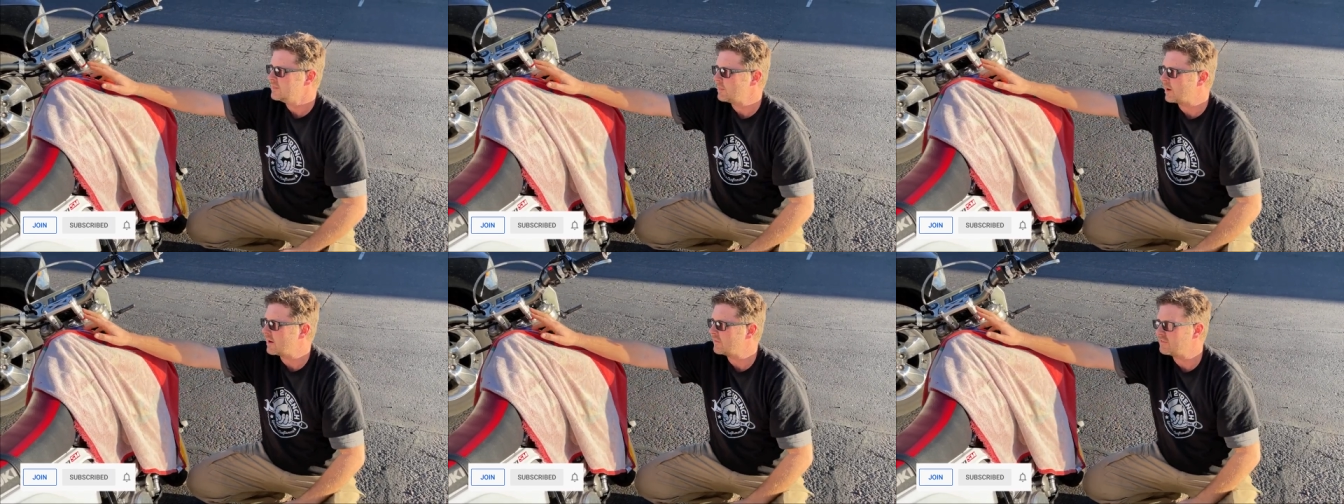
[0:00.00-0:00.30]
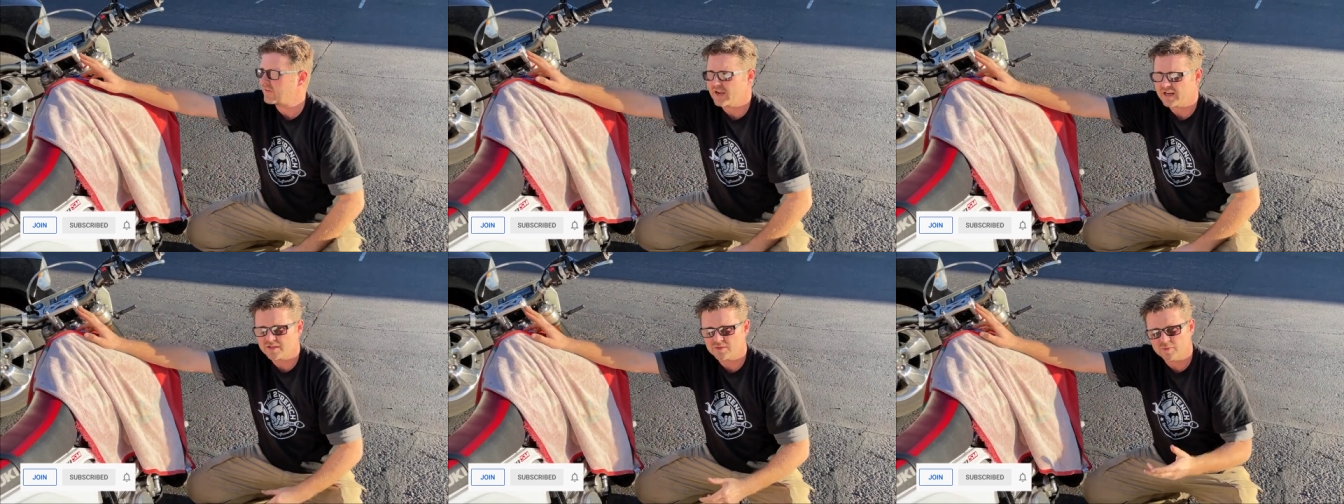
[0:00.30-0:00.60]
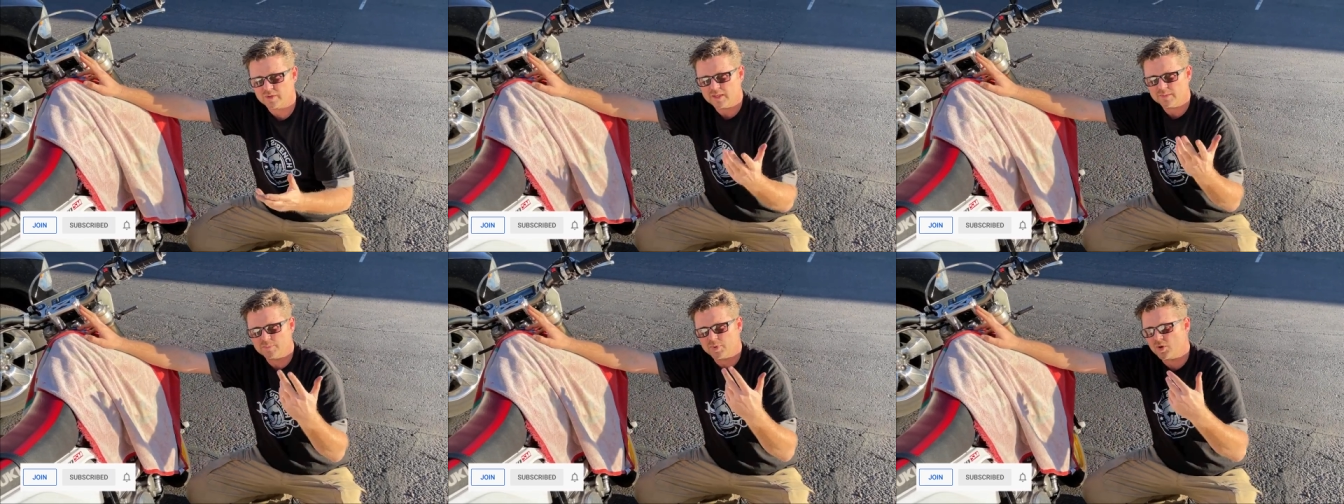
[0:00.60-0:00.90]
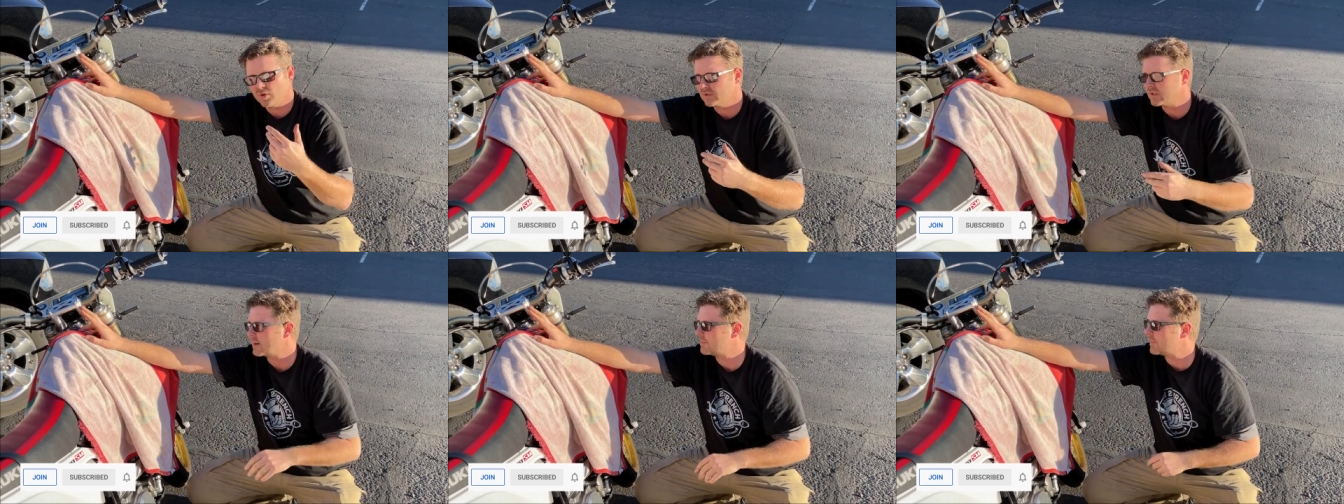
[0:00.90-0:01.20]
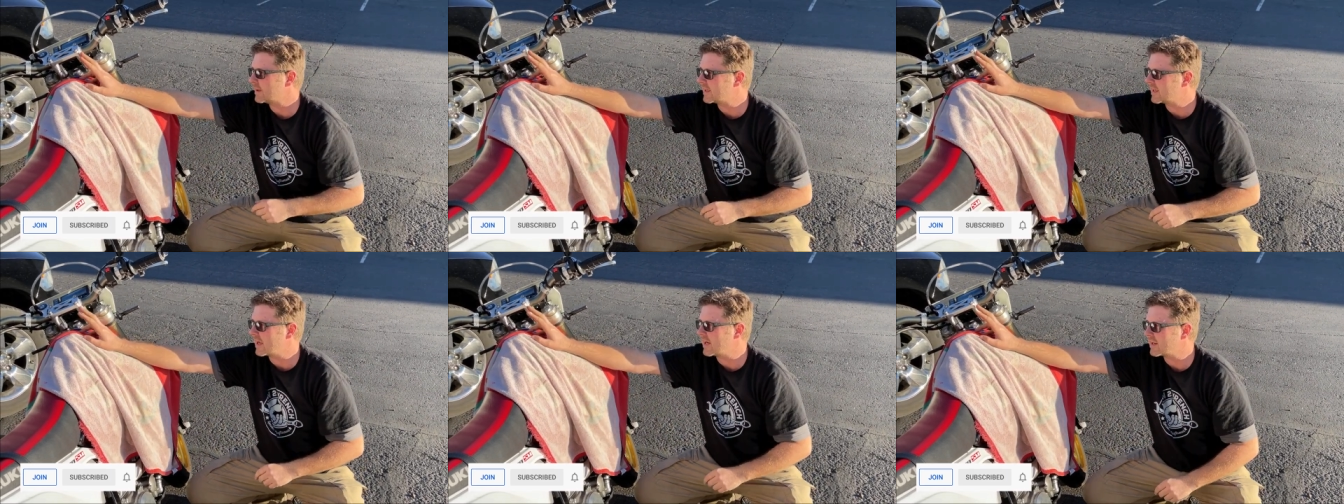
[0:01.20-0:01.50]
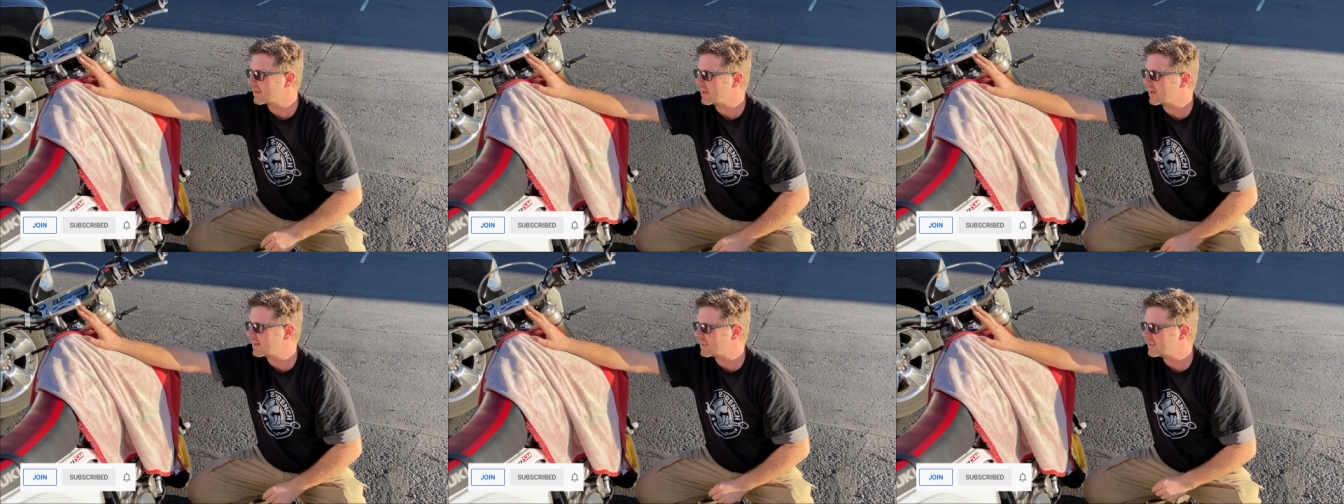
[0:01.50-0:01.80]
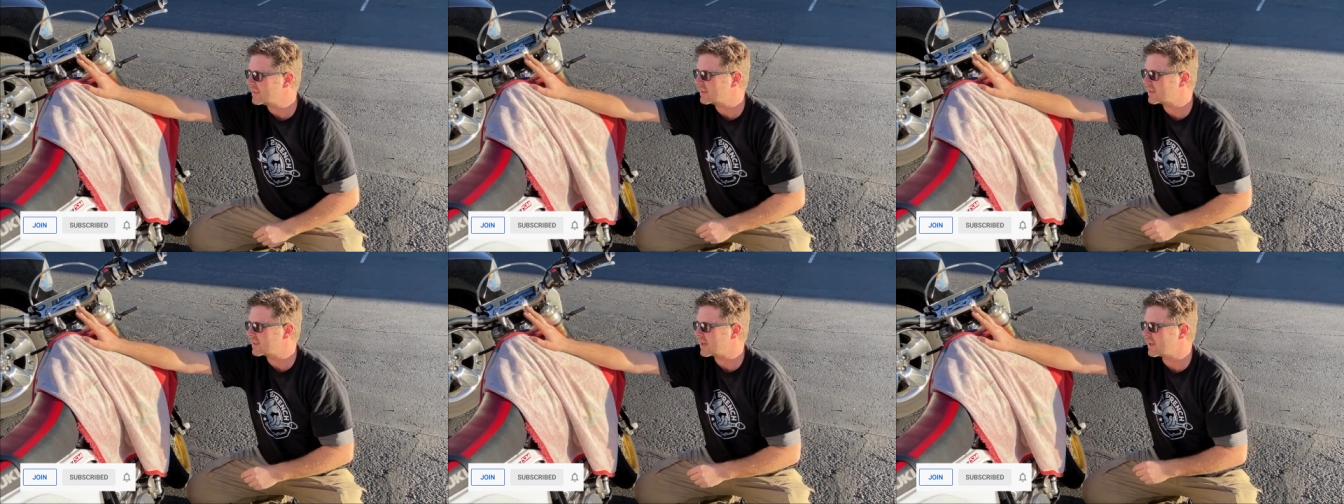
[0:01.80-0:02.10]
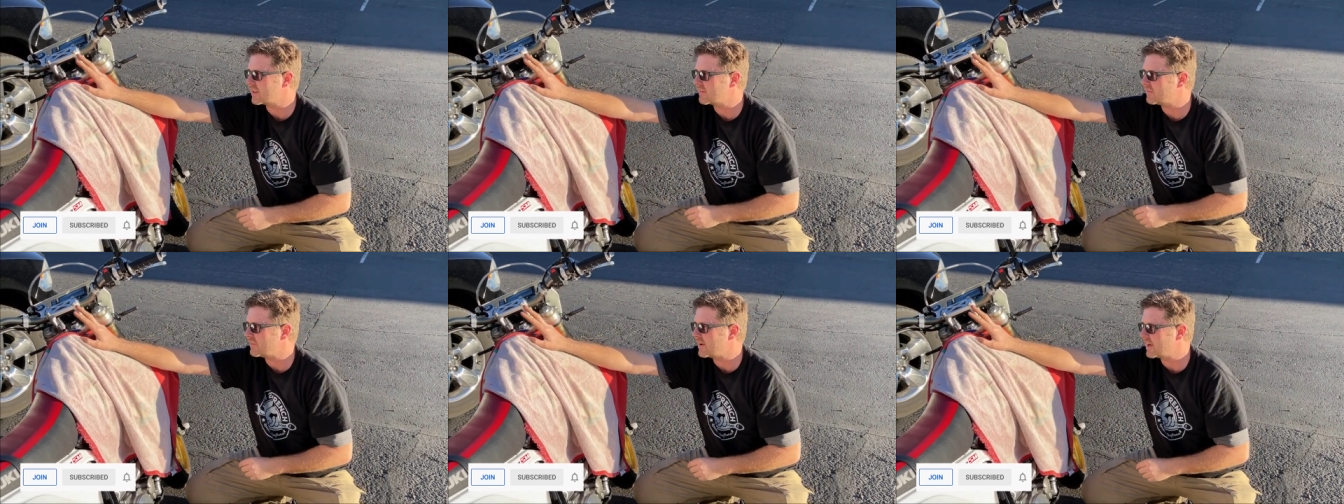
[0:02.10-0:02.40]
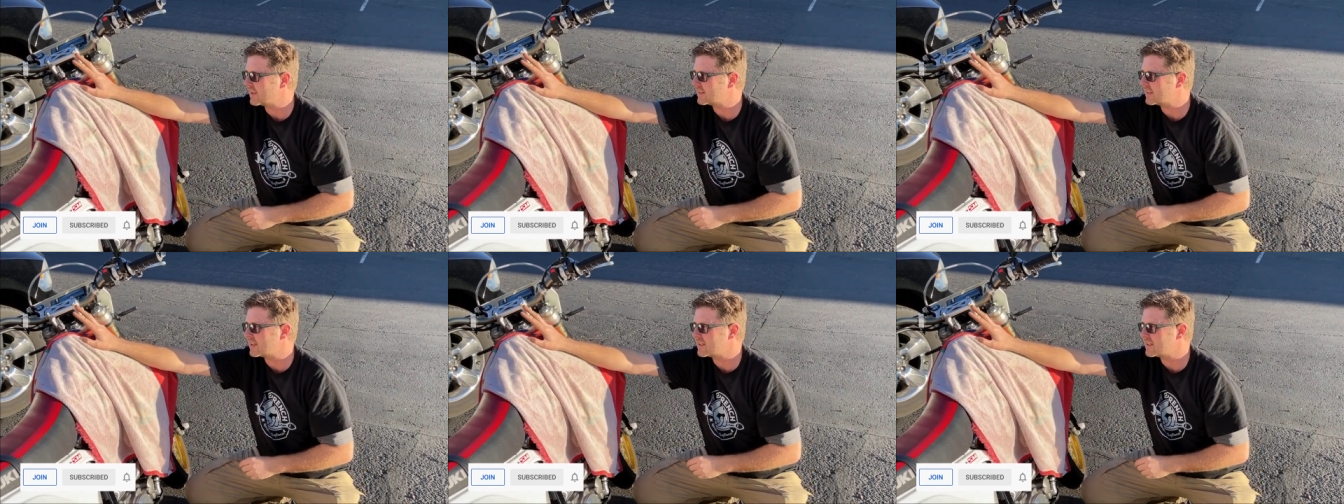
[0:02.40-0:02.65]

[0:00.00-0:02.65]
Matter of fact, when he pulled up, I kind of got a kick out of the fact